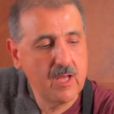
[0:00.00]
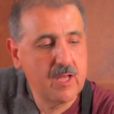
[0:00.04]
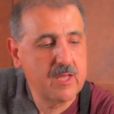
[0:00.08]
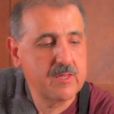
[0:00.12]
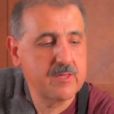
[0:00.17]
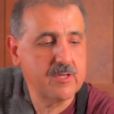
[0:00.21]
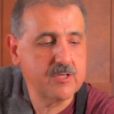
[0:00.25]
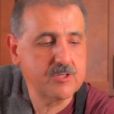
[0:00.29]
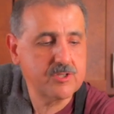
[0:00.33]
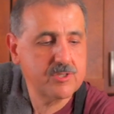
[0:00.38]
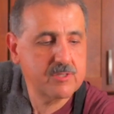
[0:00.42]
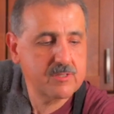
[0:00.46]

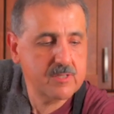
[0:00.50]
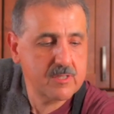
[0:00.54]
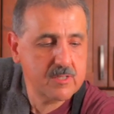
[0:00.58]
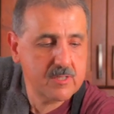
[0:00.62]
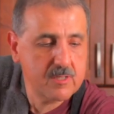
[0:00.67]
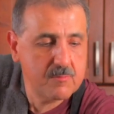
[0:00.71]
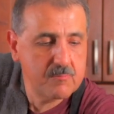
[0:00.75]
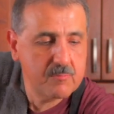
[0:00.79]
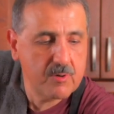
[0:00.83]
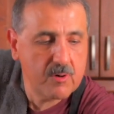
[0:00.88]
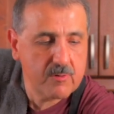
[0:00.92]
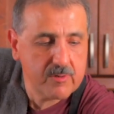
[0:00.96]
The sugar
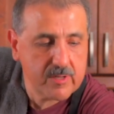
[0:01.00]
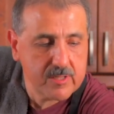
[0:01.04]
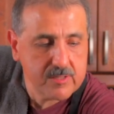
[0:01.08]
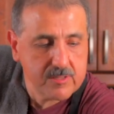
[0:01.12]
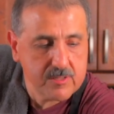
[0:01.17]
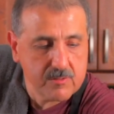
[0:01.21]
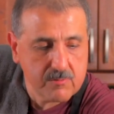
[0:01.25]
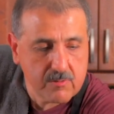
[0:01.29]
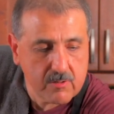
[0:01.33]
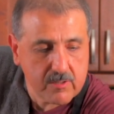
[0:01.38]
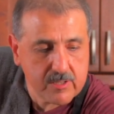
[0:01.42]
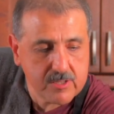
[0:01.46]
component,
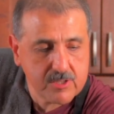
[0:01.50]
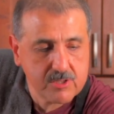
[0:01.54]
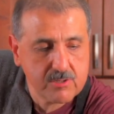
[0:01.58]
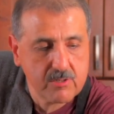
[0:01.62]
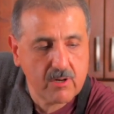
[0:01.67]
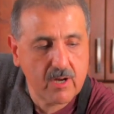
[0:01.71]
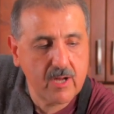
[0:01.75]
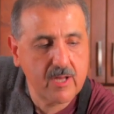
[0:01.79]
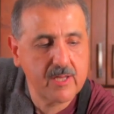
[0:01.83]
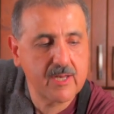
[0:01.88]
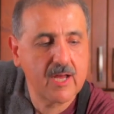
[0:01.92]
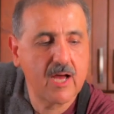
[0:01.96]
you want to
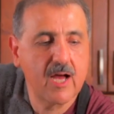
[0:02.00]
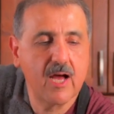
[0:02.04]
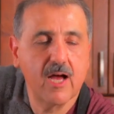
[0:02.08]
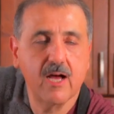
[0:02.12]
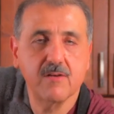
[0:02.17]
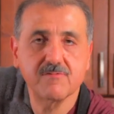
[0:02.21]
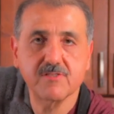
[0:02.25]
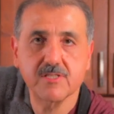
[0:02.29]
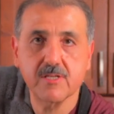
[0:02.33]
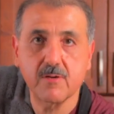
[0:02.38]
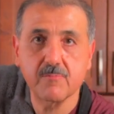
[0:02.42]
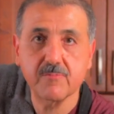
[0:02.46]
try and
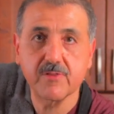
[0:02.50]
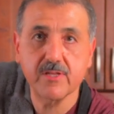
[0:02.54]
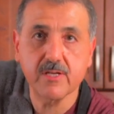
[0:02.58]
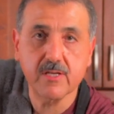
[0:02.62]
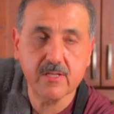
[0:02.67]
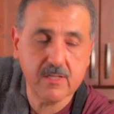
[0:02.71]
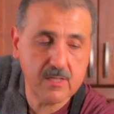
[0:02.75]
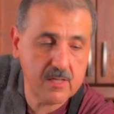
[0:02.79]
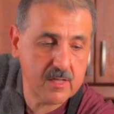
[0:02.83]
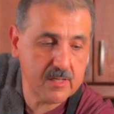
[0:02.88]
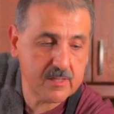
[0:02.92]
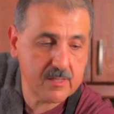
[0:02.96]
have
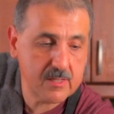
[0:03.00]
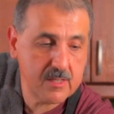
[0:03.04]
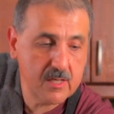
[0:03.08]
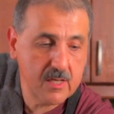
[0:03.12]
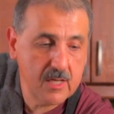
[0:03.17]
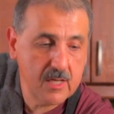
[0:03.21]
something like